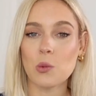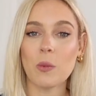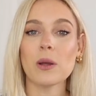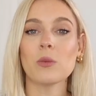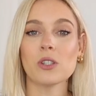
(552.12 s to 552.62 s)
you
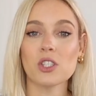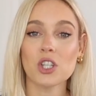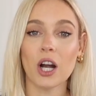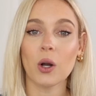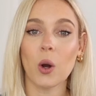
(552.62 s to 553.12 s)
might want to
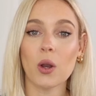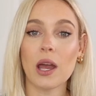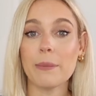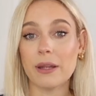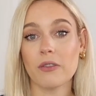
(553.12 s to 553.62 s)
chuck on
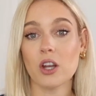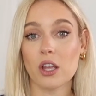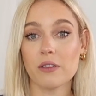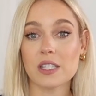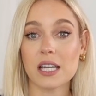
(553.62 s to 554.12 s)
a bit of an
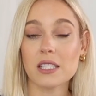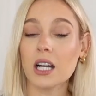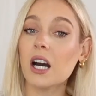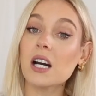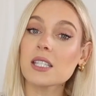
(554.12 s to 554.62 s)
oversized
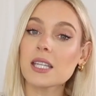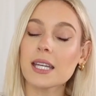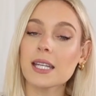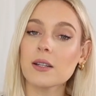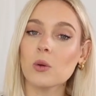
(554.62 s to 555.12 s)

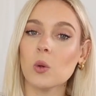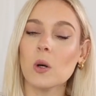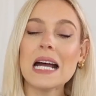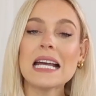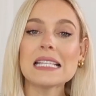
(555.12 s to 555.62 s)
cardigan
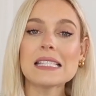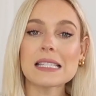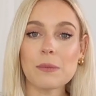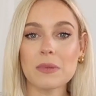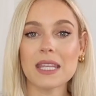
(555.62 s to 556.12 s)
or
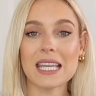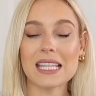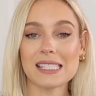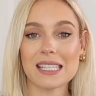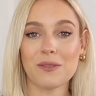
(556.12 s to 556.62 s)

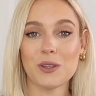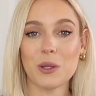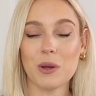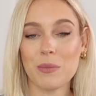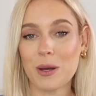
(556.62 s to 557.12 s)
something to give
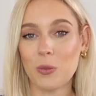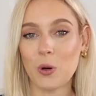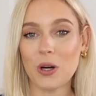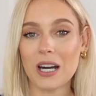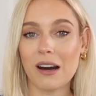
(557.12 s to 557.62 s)
you a bit
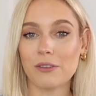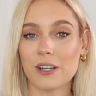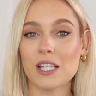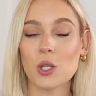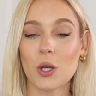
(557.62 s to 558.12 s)
more
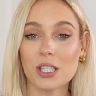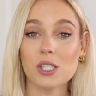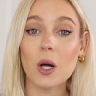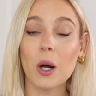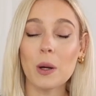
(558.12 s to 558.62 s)
coverage on the
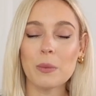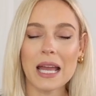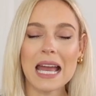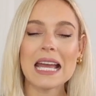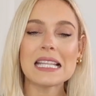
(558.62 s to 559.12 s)
top,
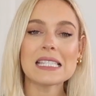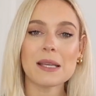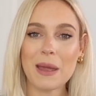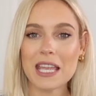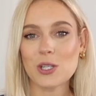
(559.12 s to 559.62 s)

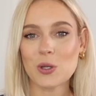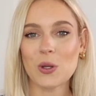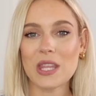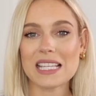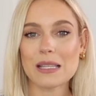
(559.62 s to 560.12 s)
to make
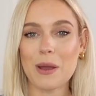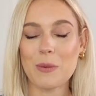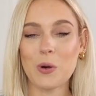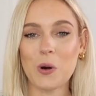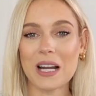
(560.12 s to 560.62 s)
sure that it's a
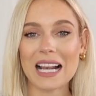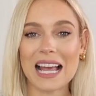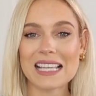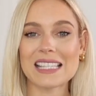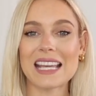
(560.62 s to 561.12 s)
bit more
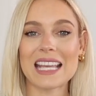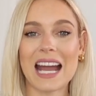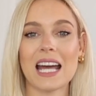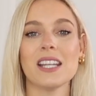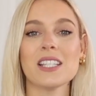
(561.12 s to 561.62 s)
classic
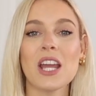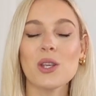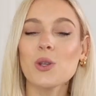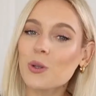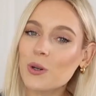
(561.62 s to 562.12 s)
and
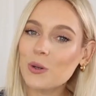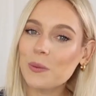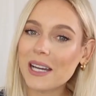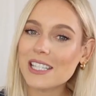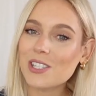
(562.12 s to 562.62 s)
you're not
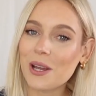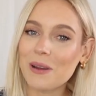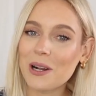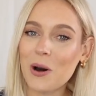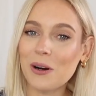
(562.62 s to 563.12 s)
quite
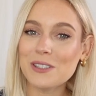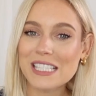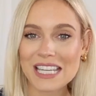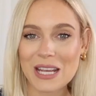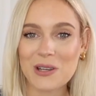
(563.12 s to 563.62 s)
showing off
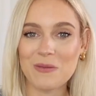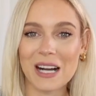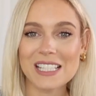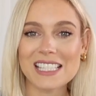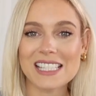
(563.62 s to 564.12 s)
too
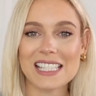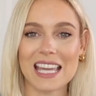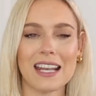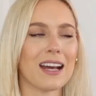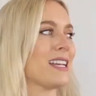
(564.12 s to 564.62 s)
much
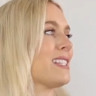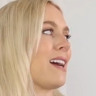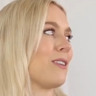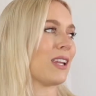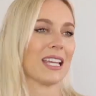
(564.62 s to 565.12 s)
skin. I
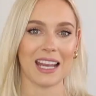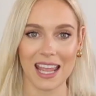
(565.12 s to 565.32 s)
sound like an